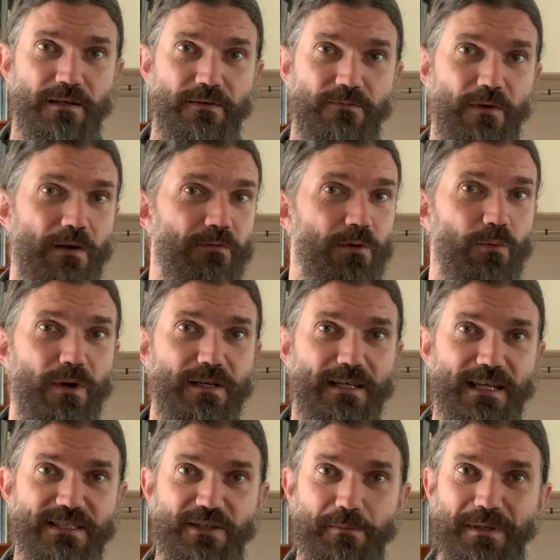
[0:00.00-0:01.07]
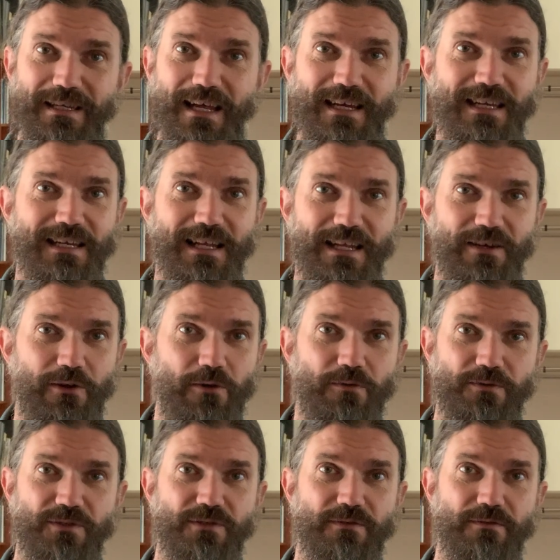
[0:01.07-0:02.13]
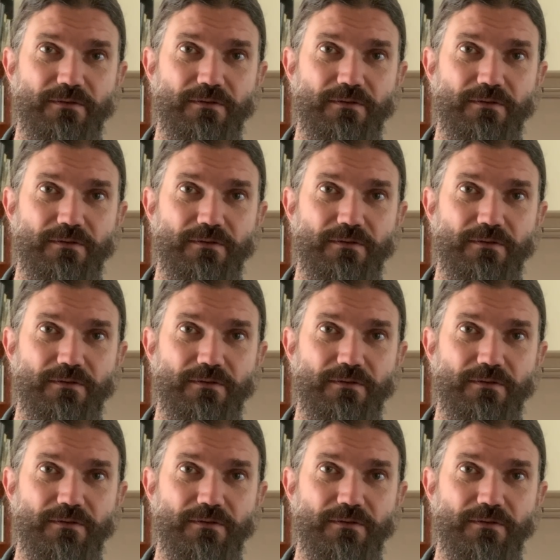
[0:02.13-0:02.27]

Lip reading: For every one yes, there'll be 99 no's.